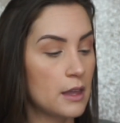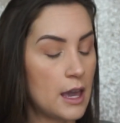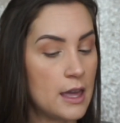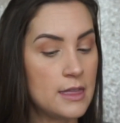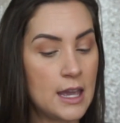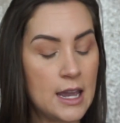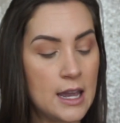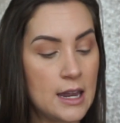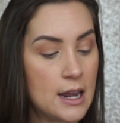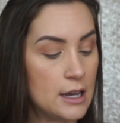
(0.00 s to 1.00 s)
And
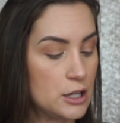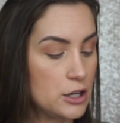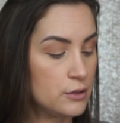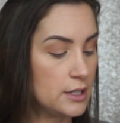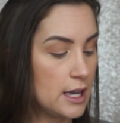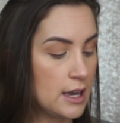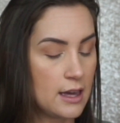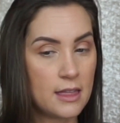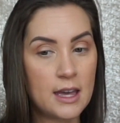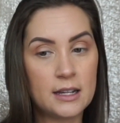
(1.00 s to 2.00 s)
then
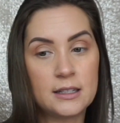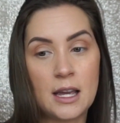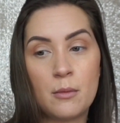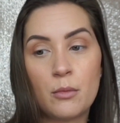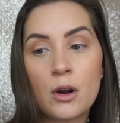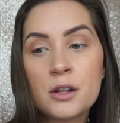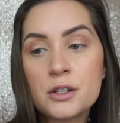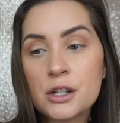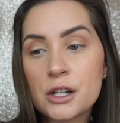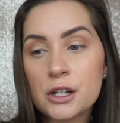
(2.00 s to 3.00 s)
using that same
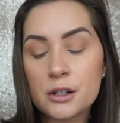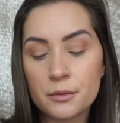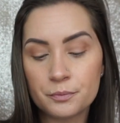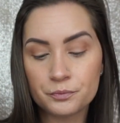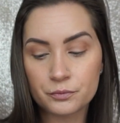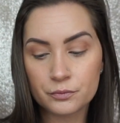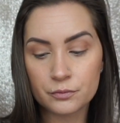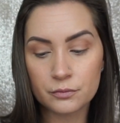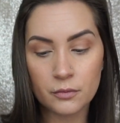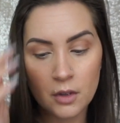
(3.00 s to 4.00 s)
bronzer,
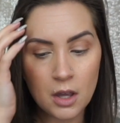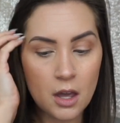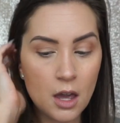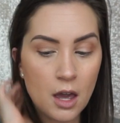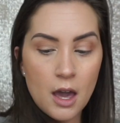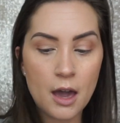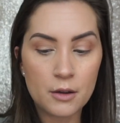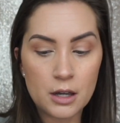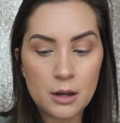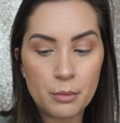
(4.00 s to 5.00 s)

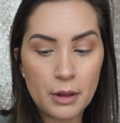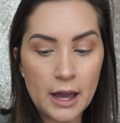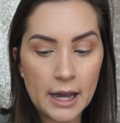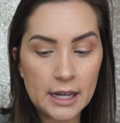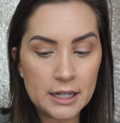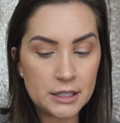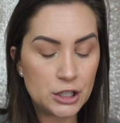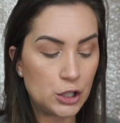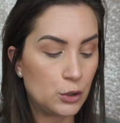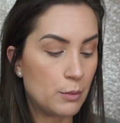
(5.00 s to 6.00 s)
I'm going to apply it
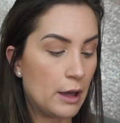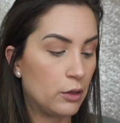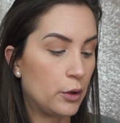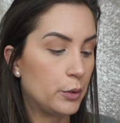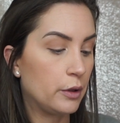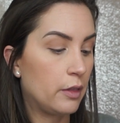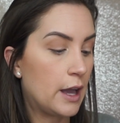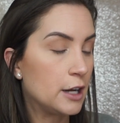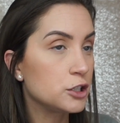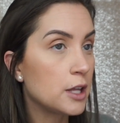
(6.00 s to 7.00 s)
to my lower
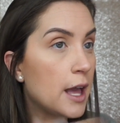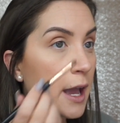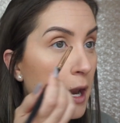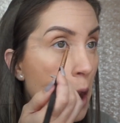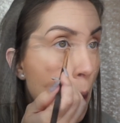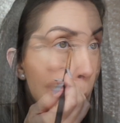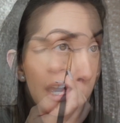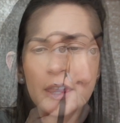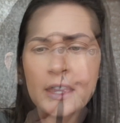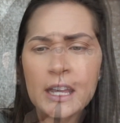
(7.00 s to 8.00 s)
lash line.
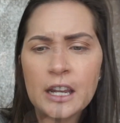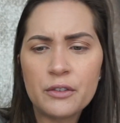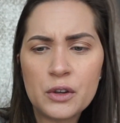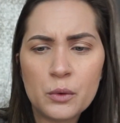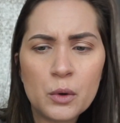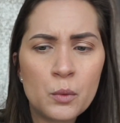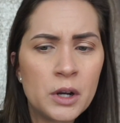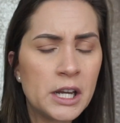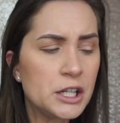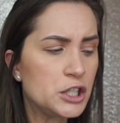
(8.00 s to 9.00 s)
And then if you are
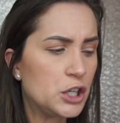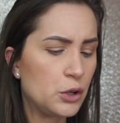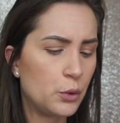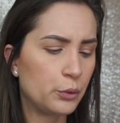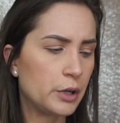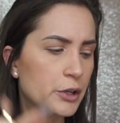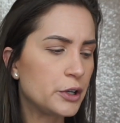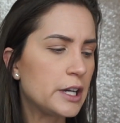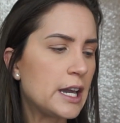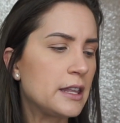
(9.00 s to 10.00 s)
wanting to
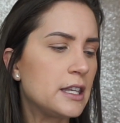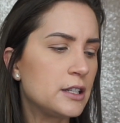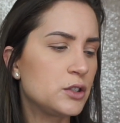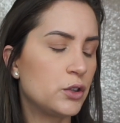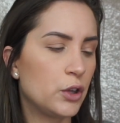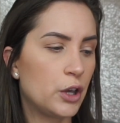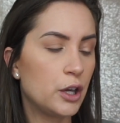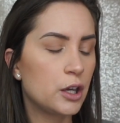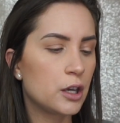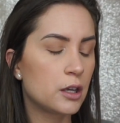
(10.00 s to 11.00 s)
recreate this
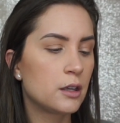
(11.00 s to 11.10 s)
look,